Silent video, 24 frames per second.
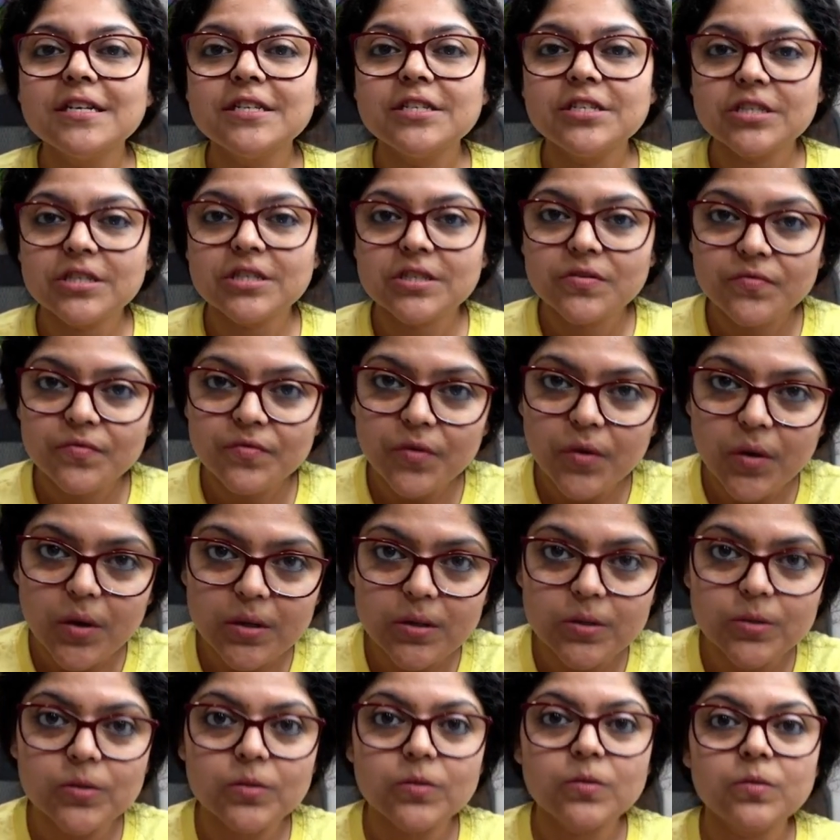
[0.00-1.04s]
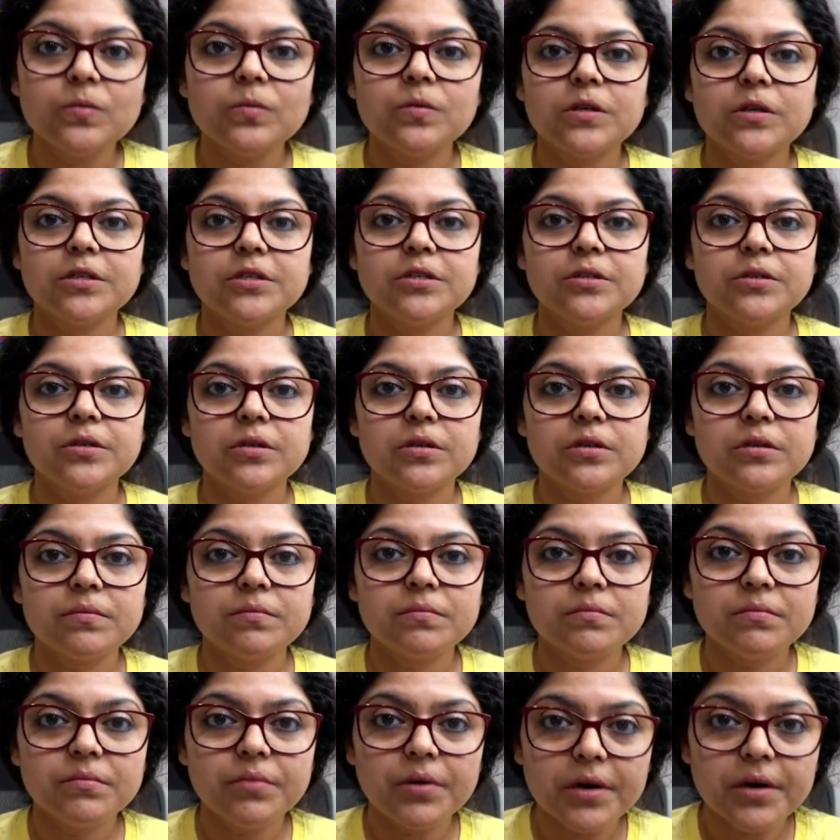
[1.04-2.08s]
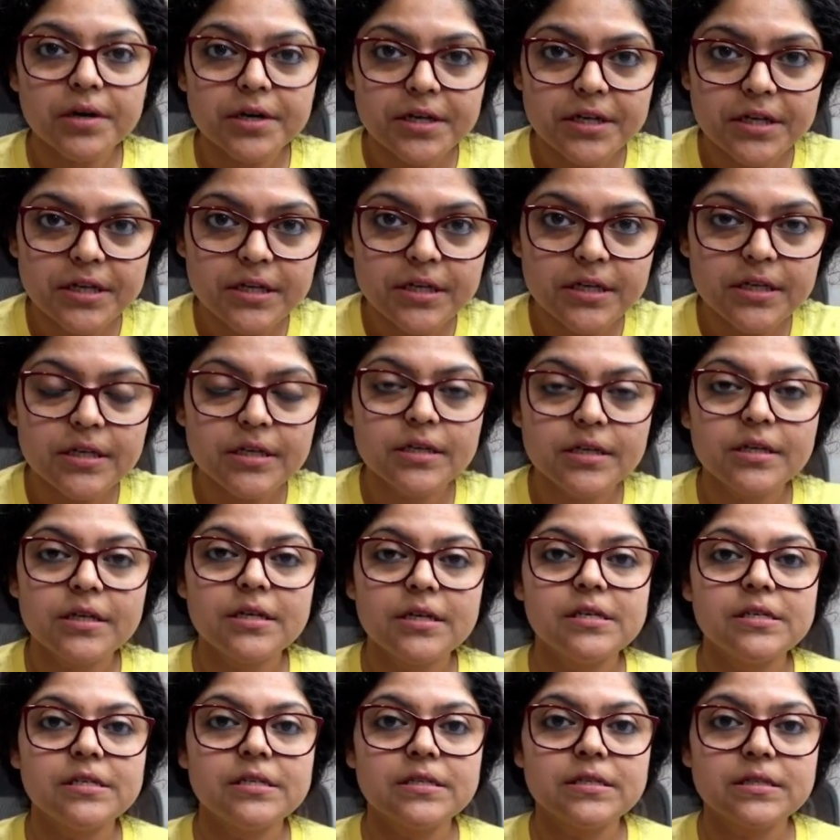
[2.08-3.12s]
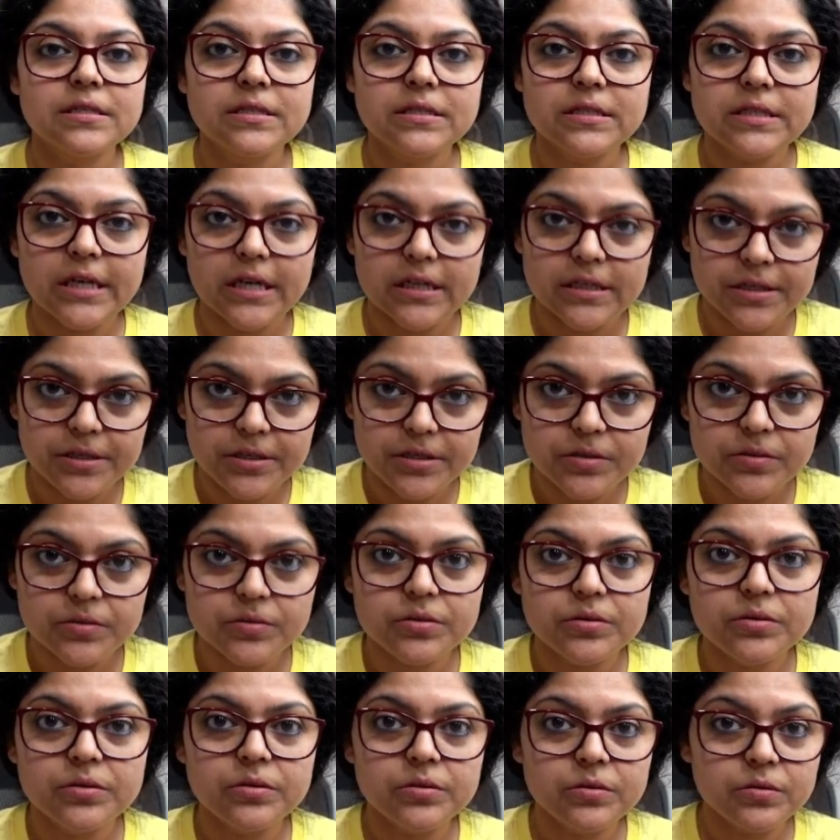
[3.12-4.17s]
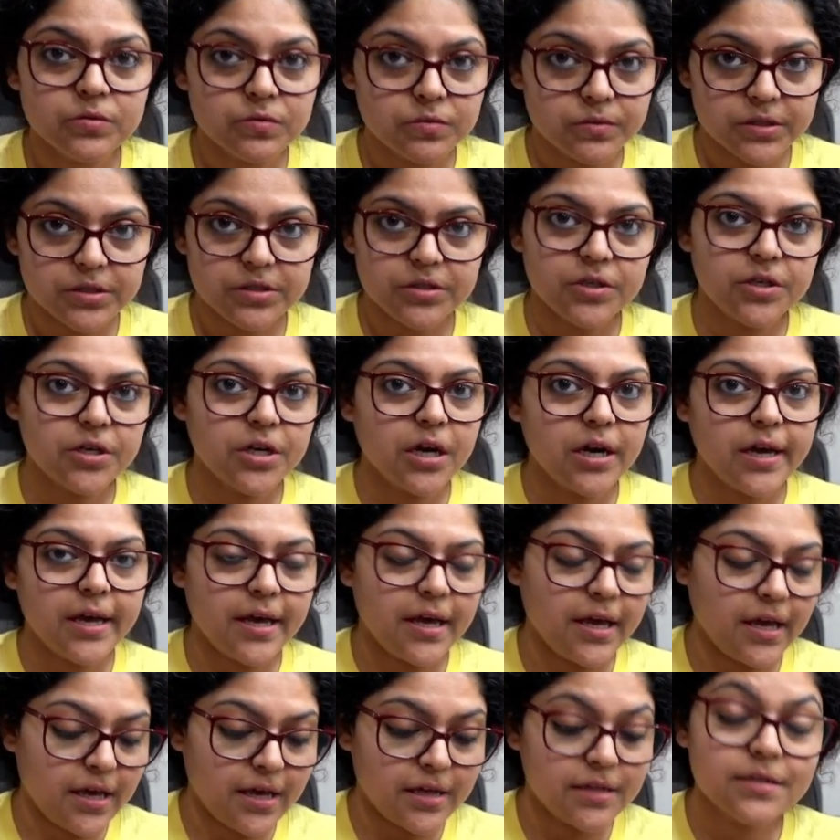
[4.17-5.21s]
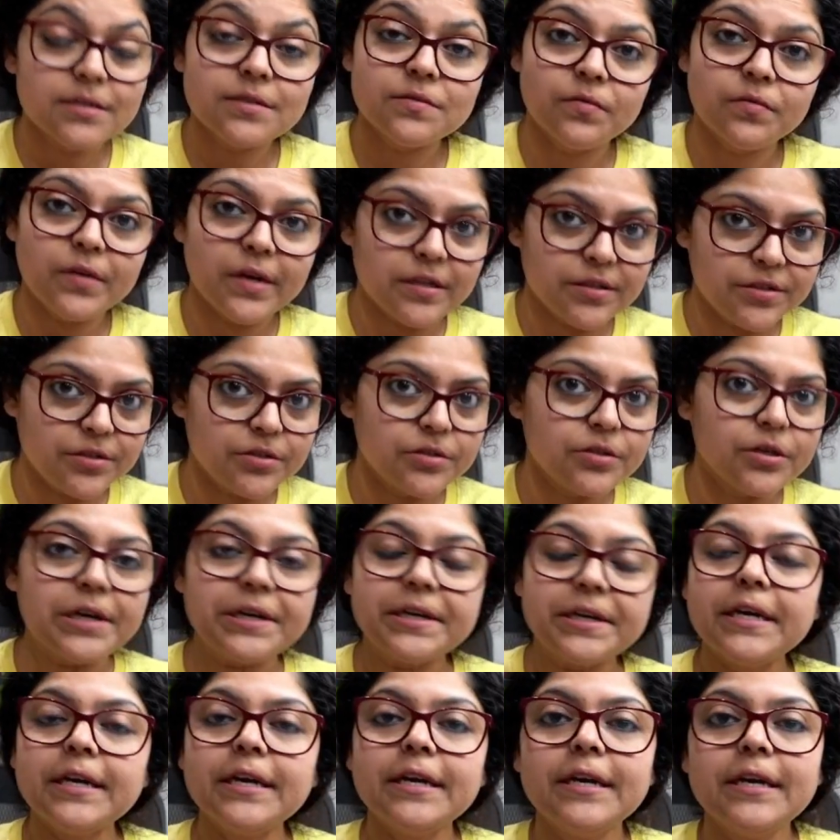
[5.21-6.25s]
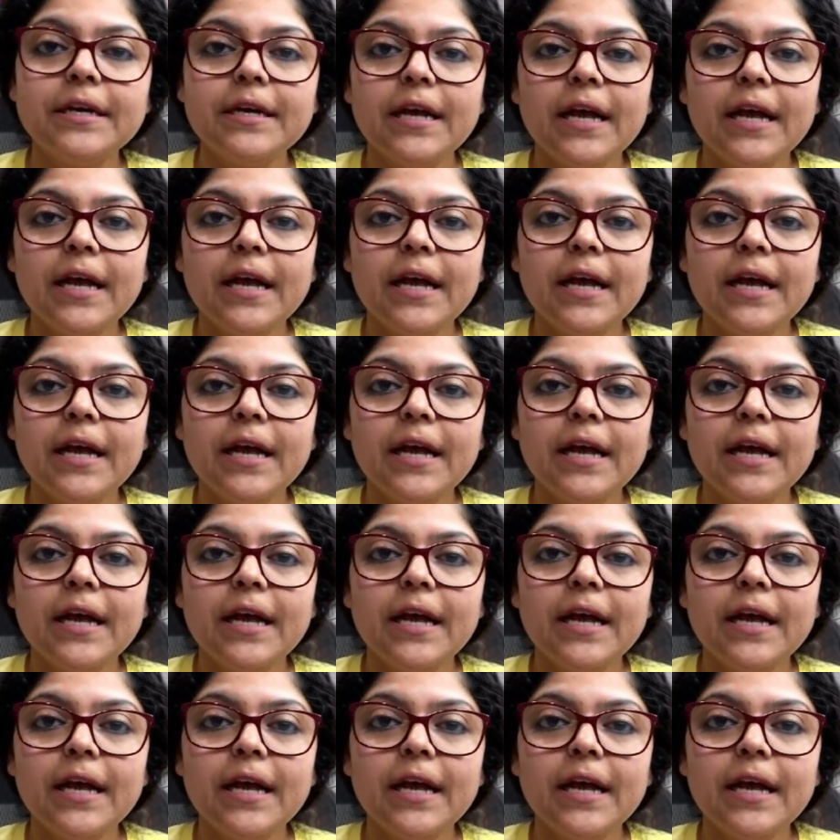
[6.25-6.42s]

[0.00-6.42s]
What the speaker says: Just follow what your body is telling you to do with your hands while you're dotting,